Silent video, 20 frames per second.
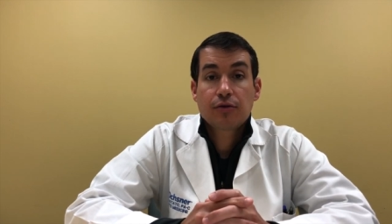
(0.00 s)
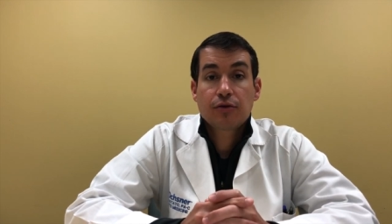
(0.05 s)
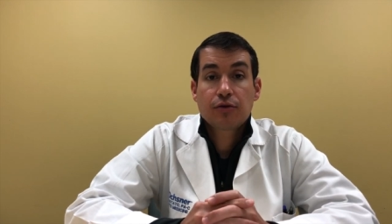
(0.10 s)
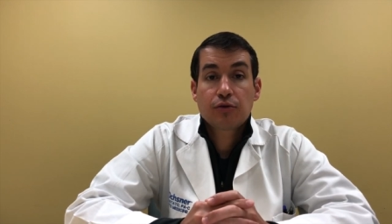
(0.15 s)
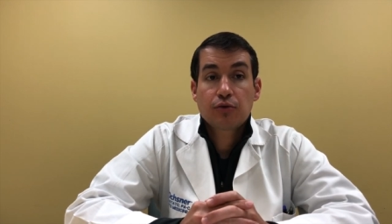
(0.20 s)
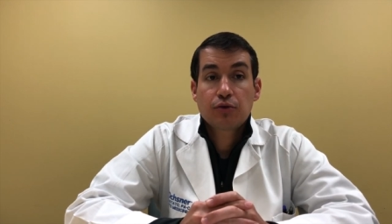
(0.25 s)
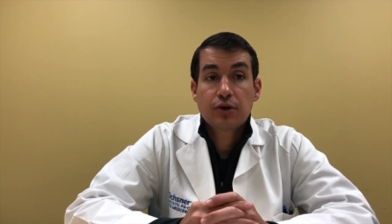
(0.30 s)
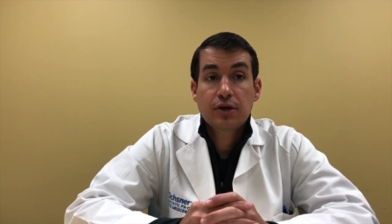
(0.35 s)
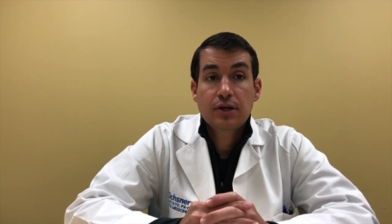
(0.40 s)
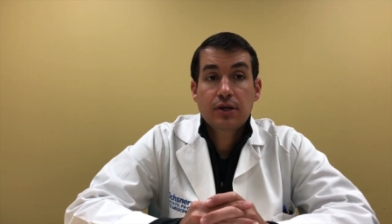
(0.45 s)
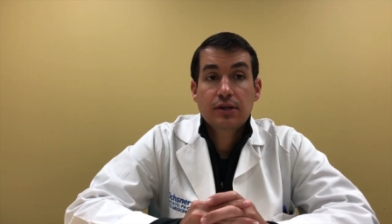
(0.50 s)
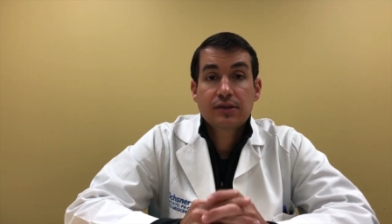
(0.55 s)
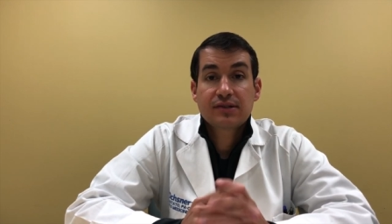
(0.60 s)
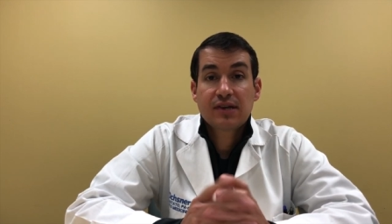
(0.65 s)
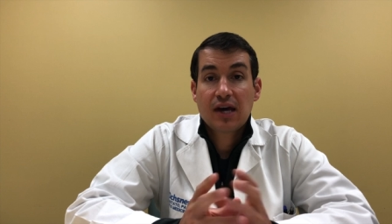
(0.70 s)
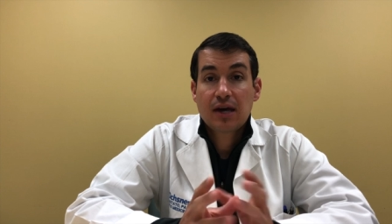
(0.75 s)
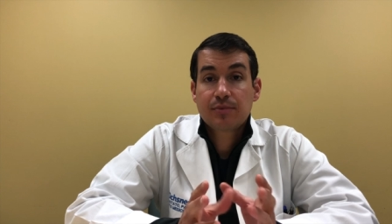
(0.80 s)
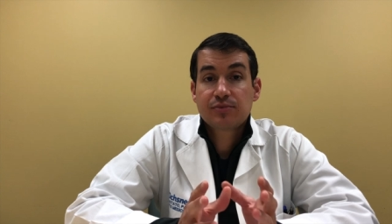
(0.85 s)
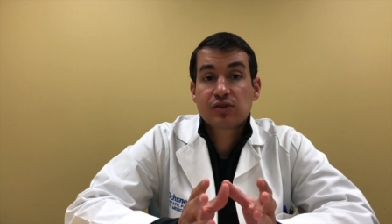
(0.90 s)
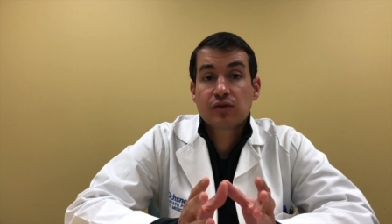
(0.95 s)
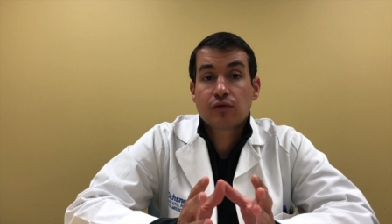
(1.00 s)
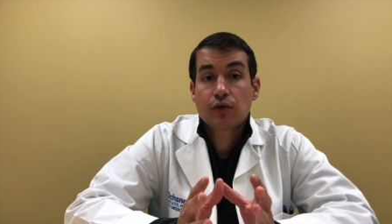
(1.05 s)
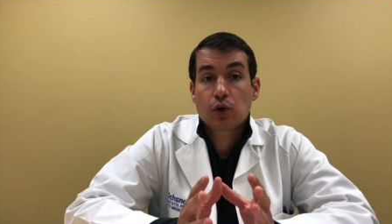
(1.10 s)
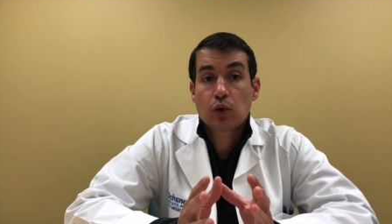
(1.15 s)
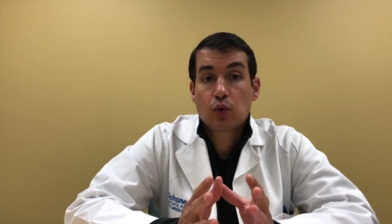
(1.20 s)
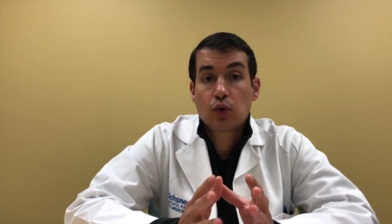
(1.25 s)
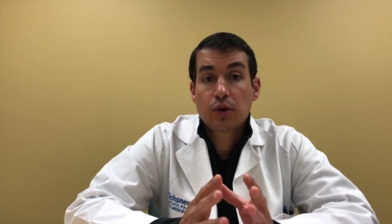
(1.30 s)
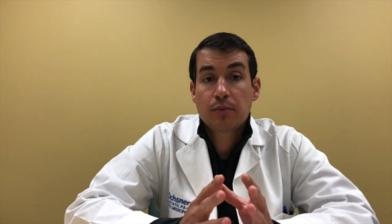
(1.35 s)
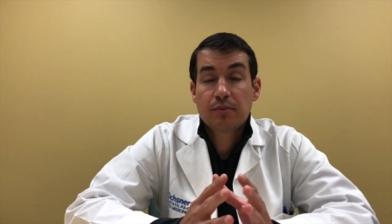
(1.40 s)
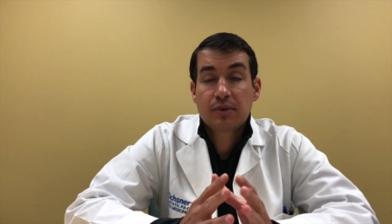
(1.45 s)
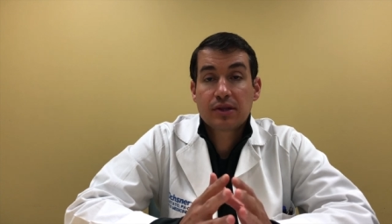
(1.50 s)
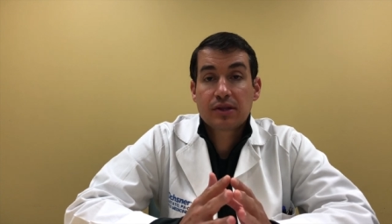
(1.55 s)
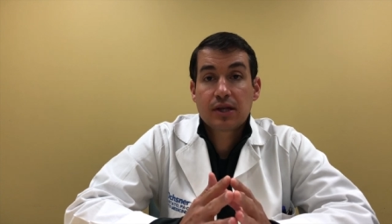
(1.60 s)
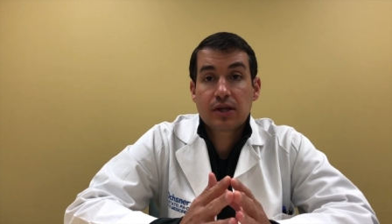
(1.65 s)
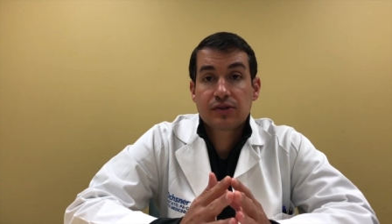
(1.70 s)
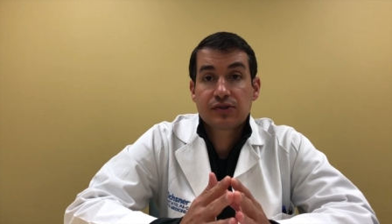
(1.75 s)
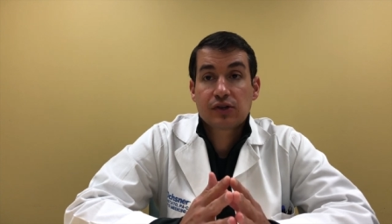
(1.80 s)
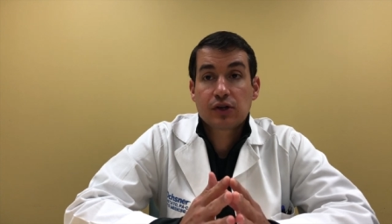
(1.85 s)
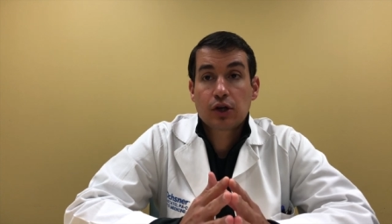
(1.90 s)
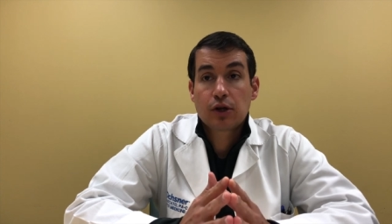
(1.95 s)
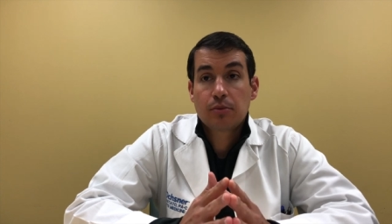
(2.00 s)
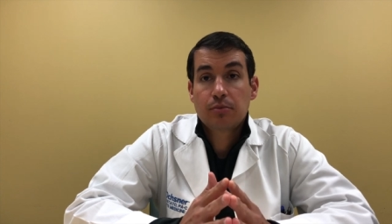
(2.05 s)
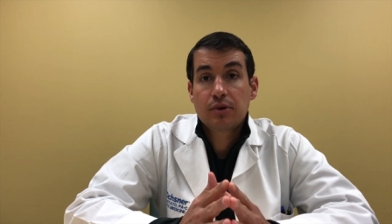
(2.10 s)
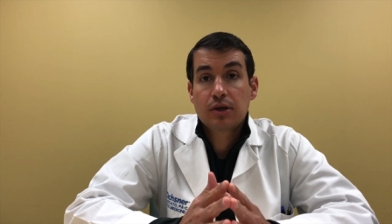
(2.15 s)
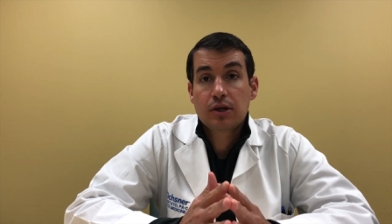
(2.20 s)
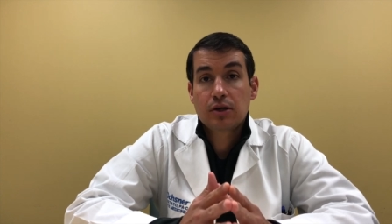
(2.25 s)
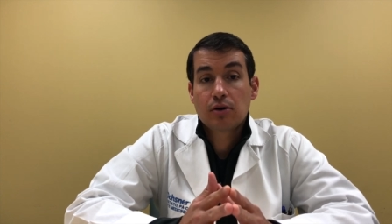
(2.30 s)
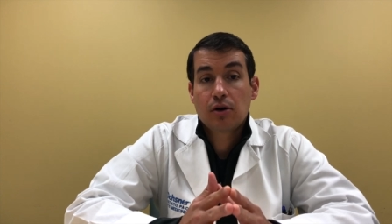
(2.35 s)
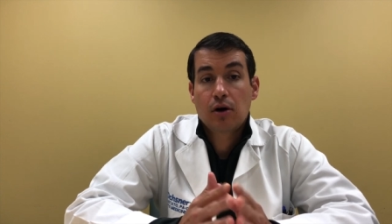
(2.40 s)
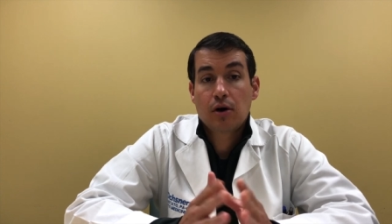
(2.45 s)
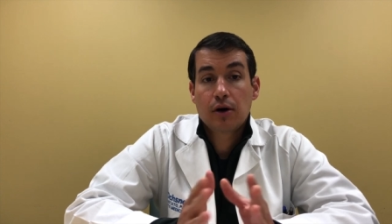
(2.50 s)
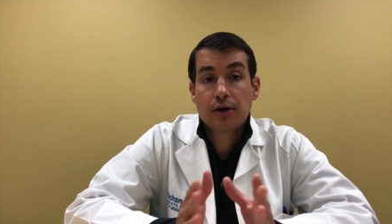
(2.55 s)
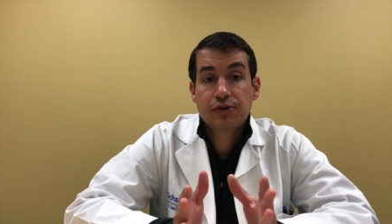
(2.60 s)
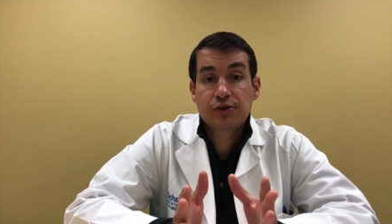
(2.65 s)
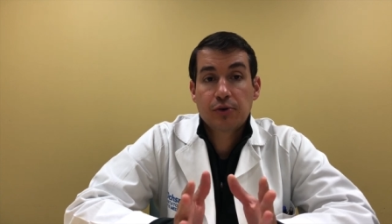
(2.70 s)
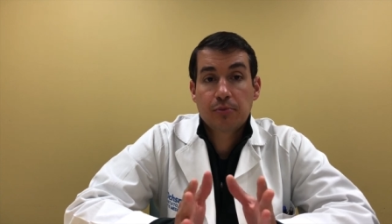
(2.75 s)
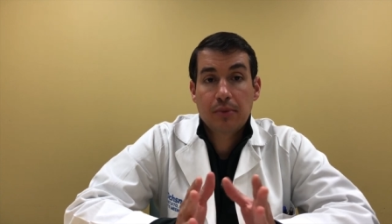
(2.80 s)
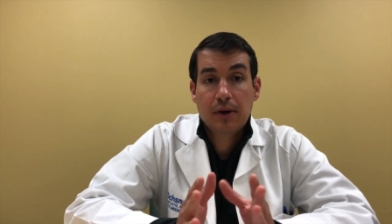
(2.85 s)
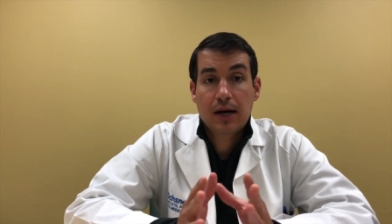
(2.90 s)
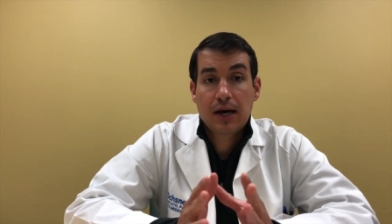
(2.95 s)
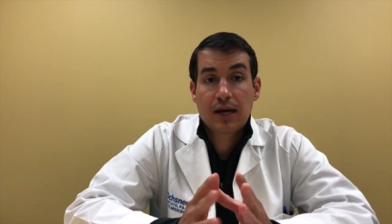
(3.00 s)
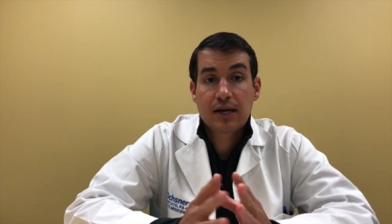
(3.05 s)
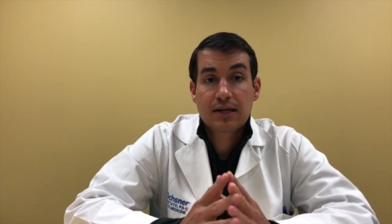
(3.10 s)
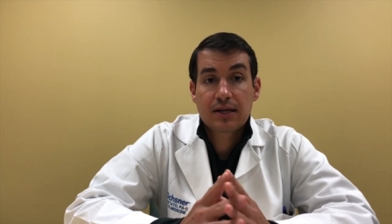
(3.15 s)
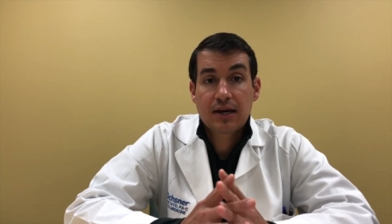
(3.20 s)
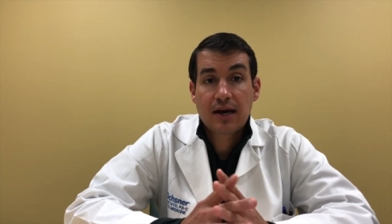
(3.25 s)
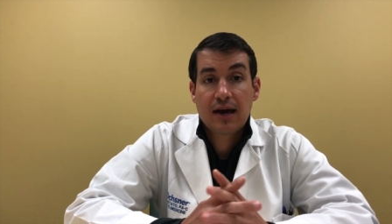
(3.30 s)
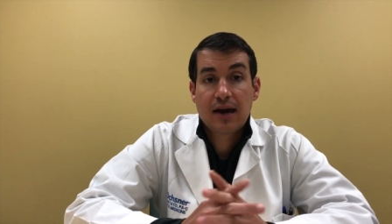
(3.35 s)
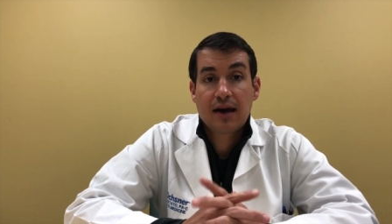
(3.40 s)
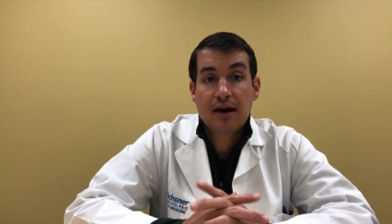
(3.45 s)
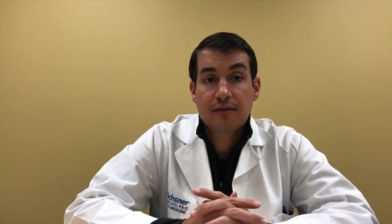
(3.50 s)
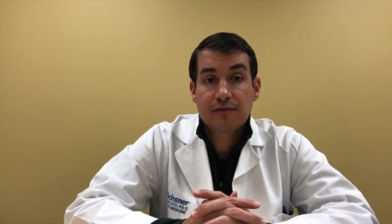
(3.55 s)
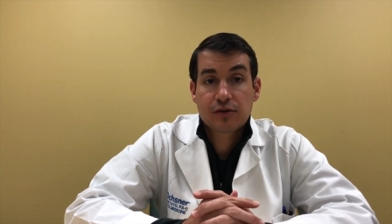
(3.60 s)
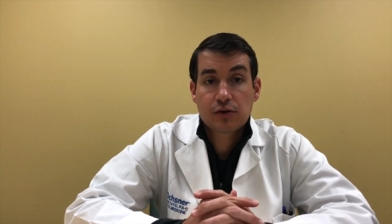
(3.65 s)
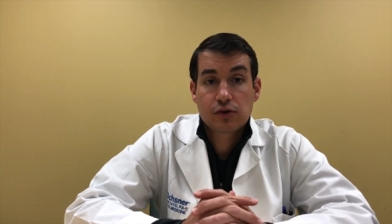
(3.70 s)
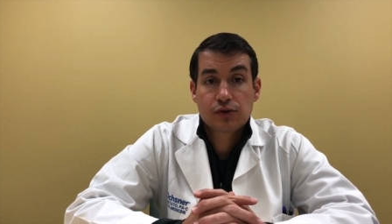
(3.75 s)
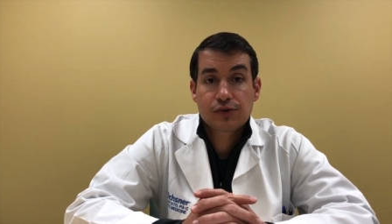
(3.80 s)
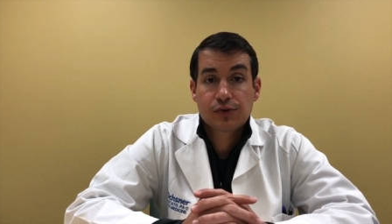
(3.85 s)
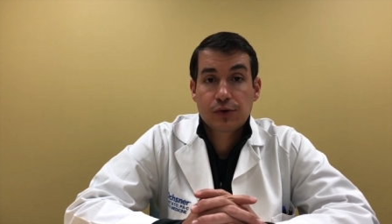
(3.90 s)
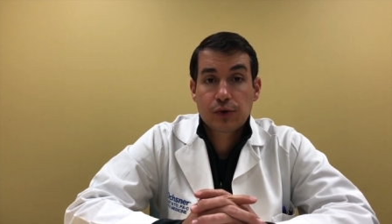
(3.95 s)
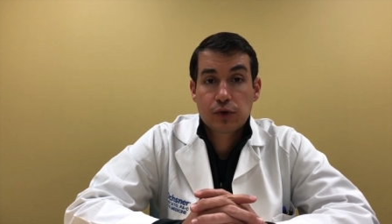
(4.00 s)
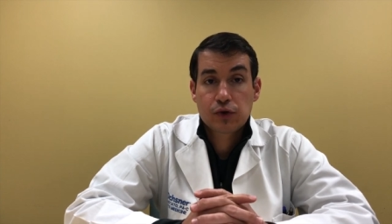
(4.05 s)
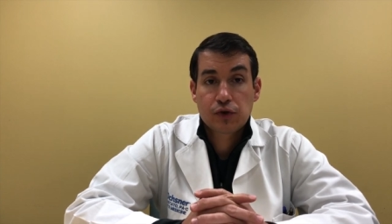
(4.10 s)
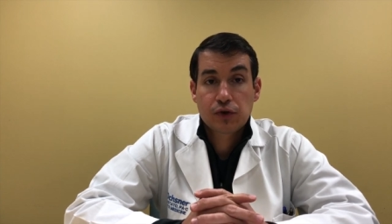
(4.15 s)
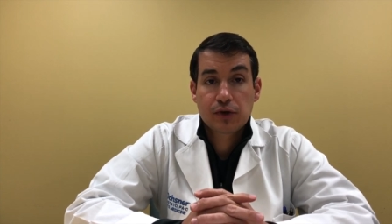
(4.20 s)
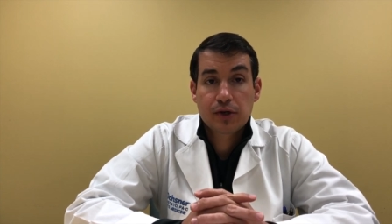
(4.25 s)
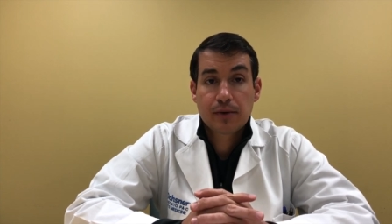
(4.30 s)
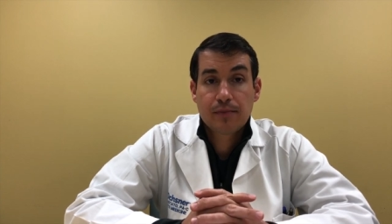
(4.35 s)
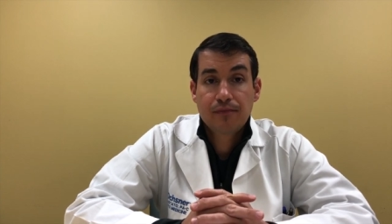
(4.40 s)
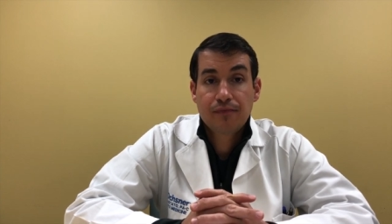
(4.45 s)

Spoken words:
3 types of equipment that's going to be on your body after surgery.